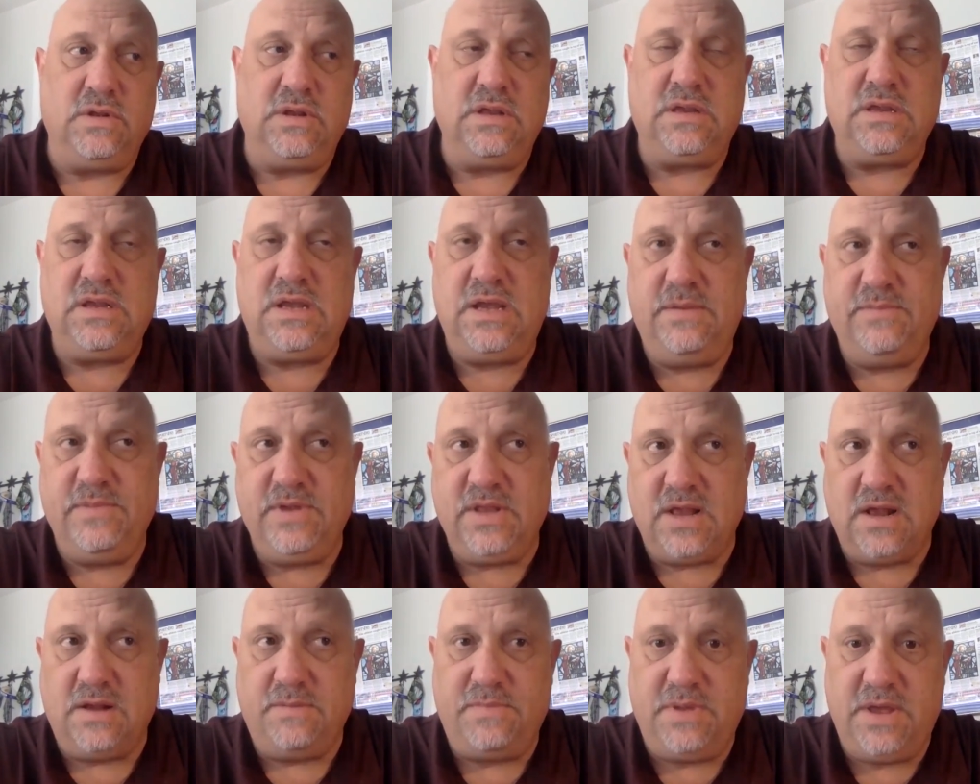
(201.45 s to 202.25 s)
This team
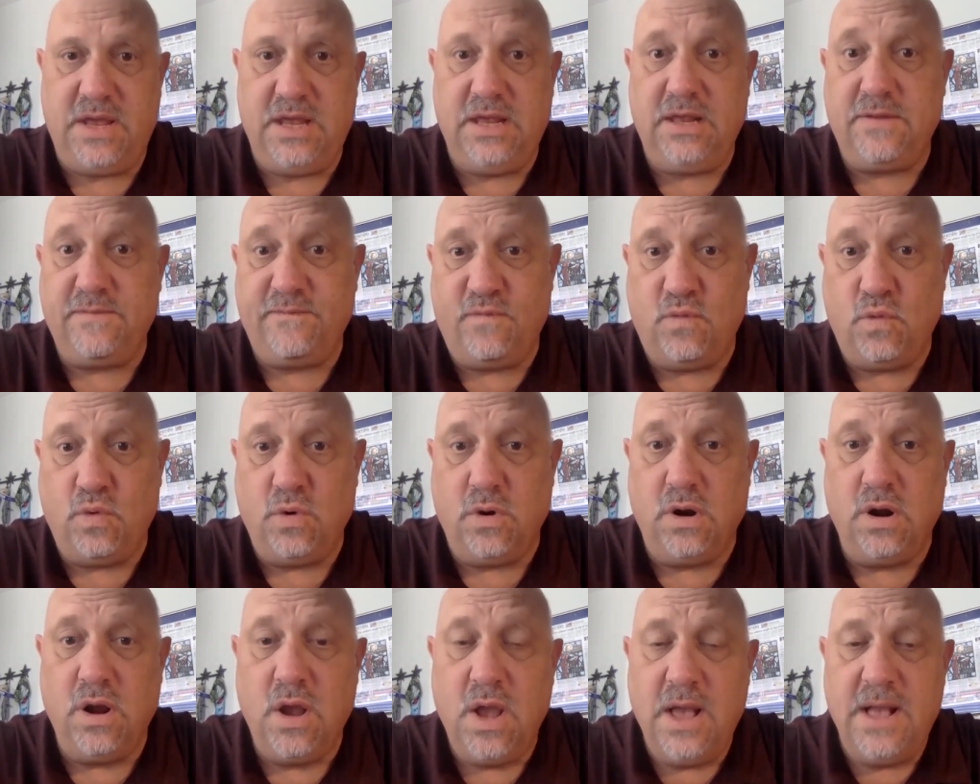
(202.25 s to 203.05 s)
is on pace
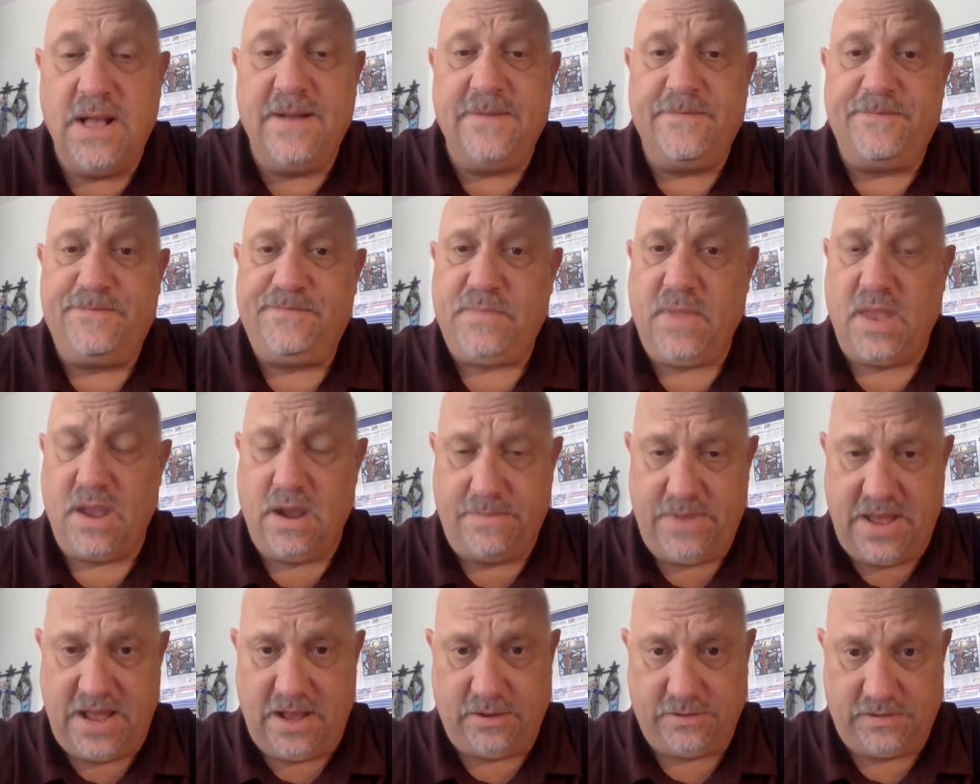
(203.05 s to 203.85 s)
for
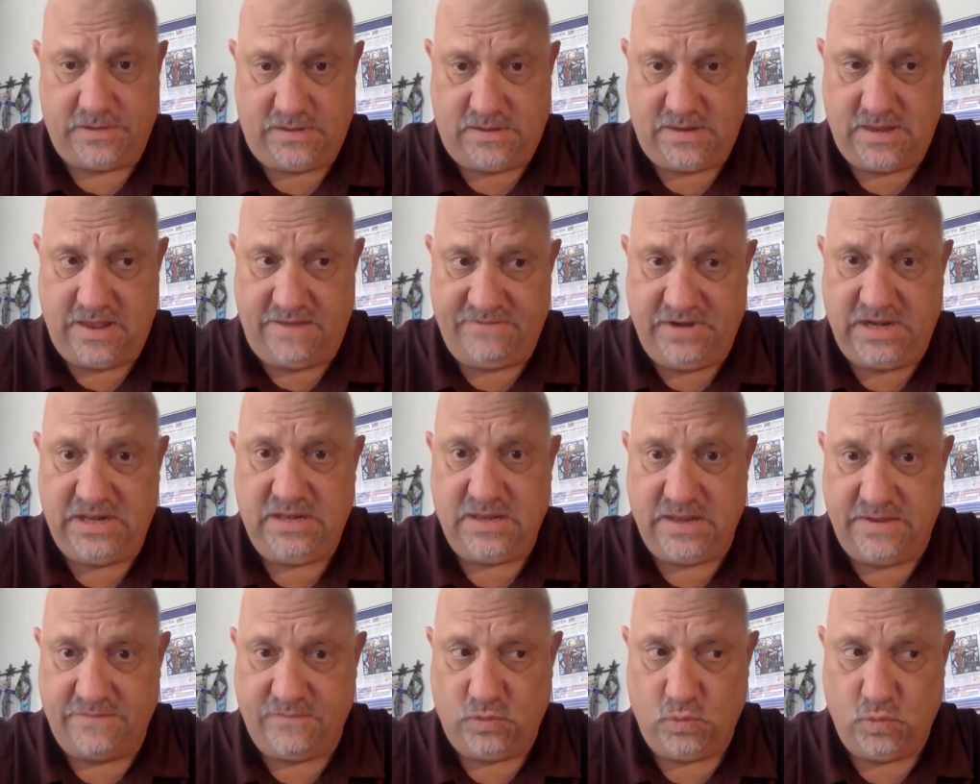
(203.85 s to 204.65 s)
about
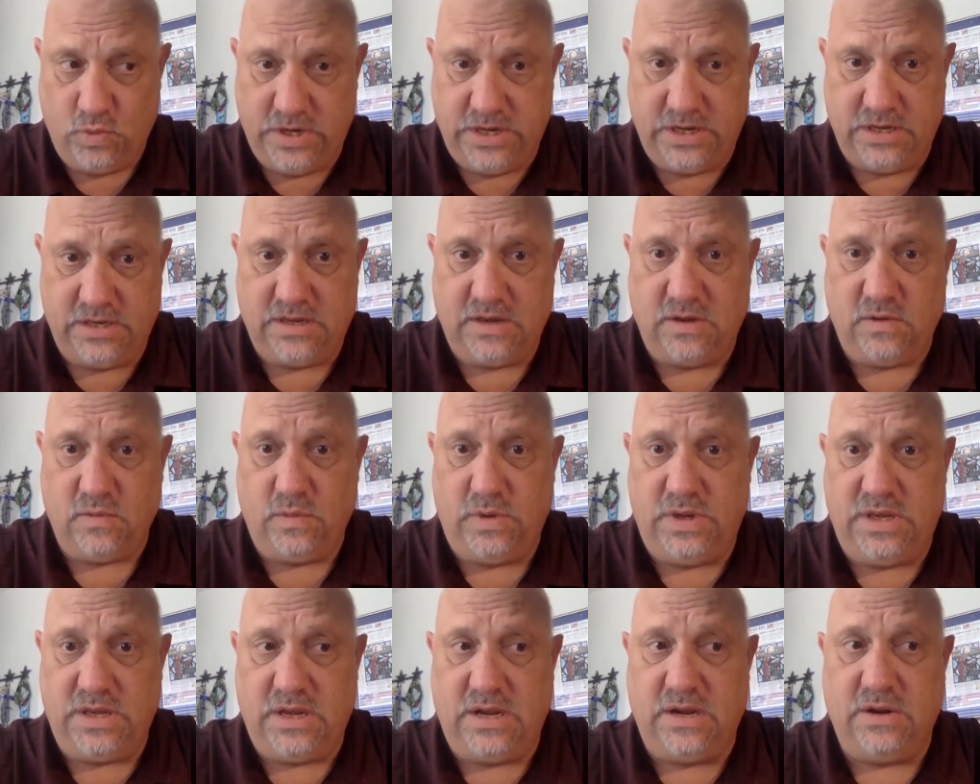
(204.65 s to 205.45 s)
77 wins as
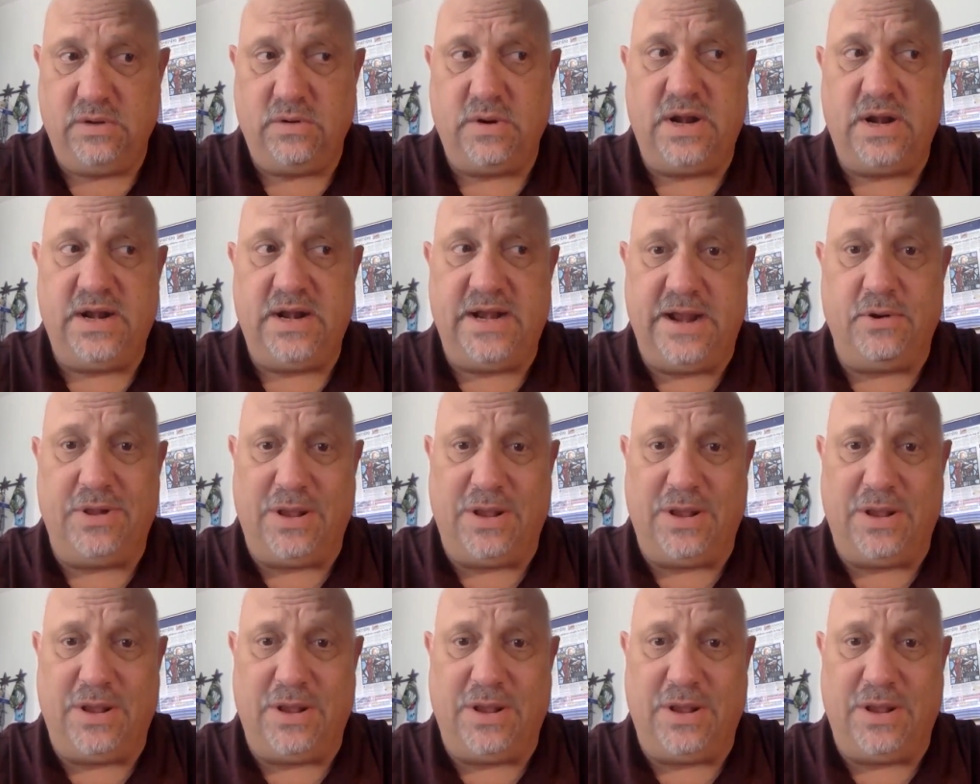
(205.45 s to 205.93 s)
we stand right now,